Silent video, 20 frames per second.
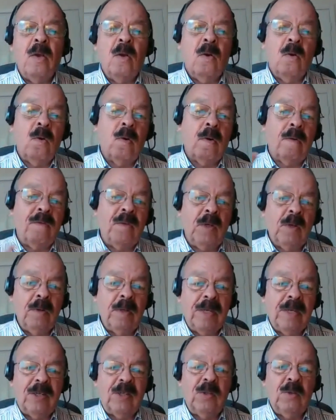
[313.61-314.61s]
or if you don't
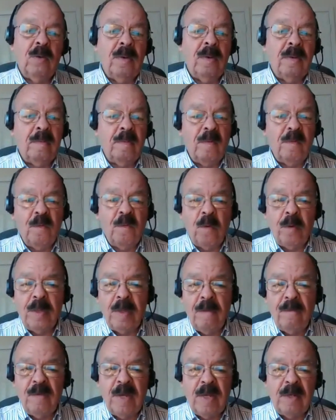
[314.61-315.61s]
get to it before the
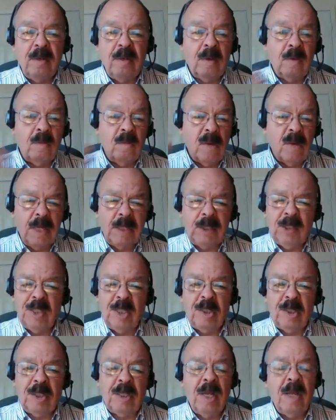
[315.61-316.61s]
event, you can watch
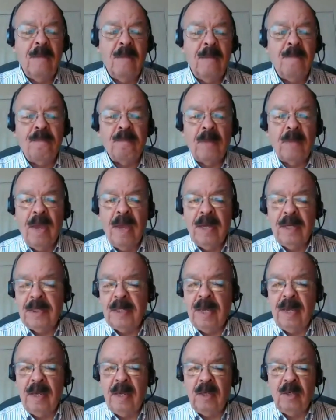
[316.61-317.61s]
this as
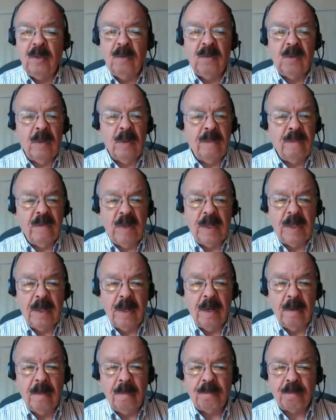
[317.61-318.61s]
a YouTube
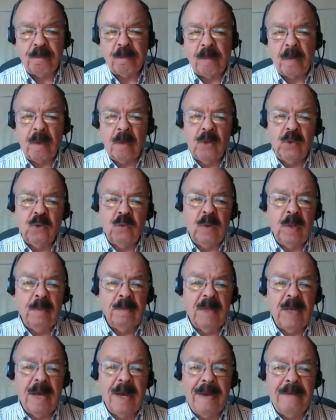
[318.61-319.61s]
video Stream
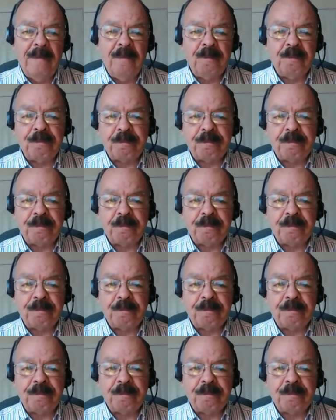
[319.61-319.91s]
live